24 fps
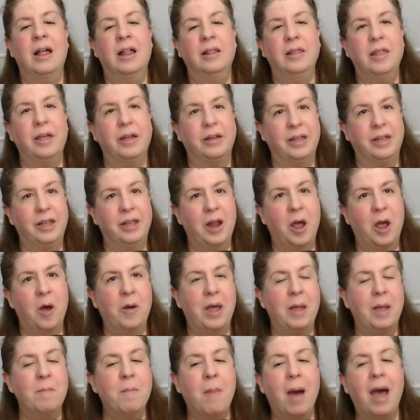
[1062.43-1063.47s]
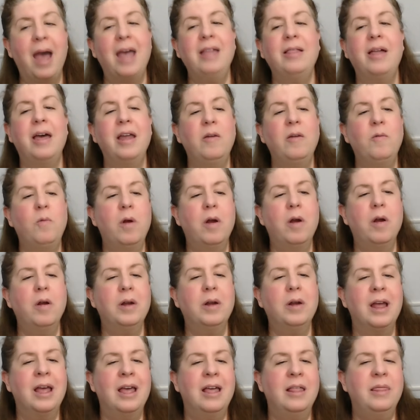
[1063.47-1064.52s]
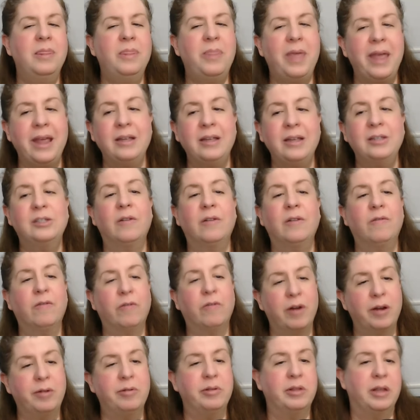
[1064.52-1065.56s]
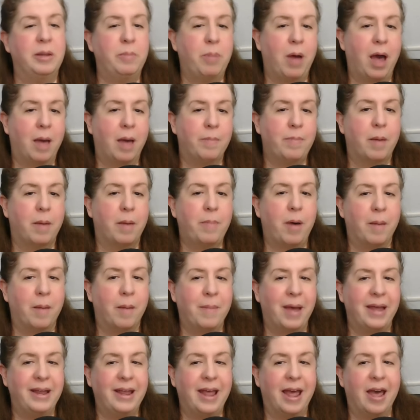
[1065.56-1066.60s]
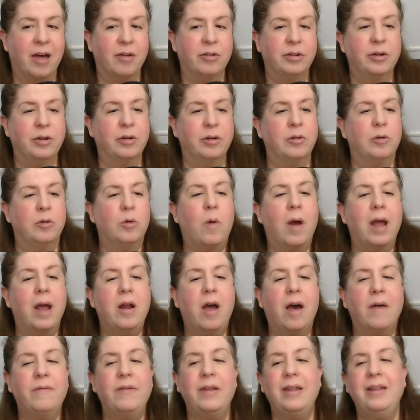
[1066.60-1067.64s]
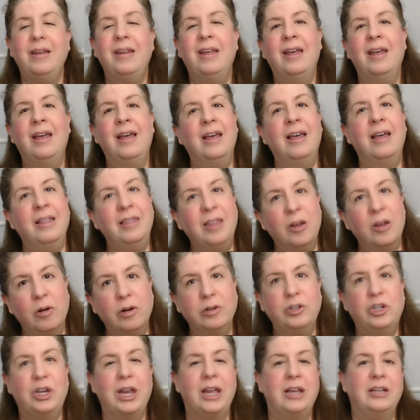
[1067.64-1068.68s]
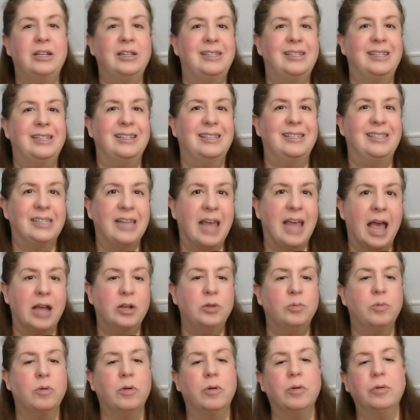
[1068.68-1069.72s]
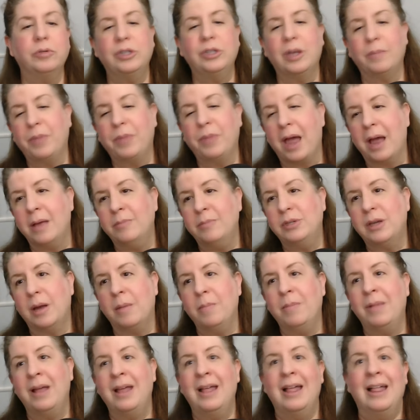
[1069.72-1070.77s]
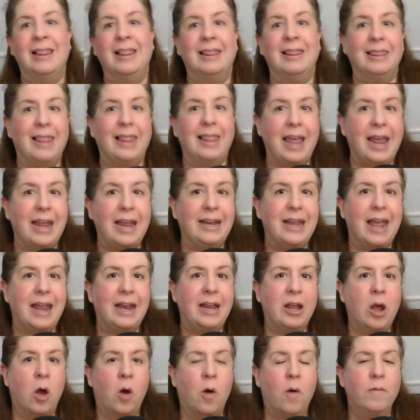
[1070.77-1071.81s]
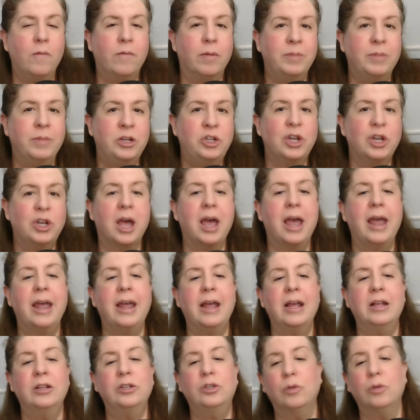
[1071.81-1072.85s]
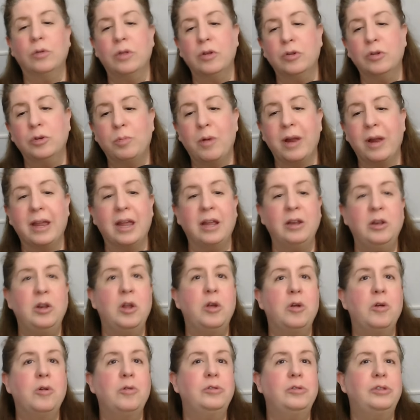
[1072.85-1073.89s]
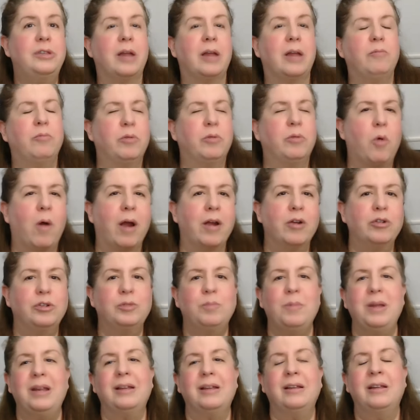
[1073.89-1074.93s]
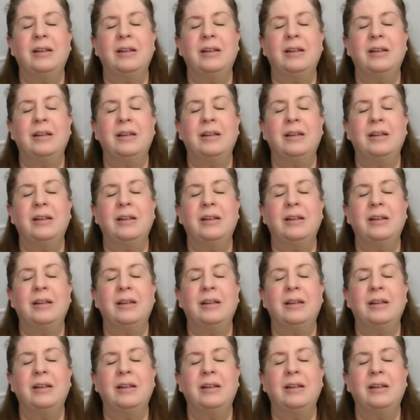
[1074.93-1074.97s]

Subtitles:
Look, in my line of work, things frequently pop up on my calendar, and quite often there are changes in schedule. Sometimes I'm late getting home from the Giants, or there's breaking news that requires me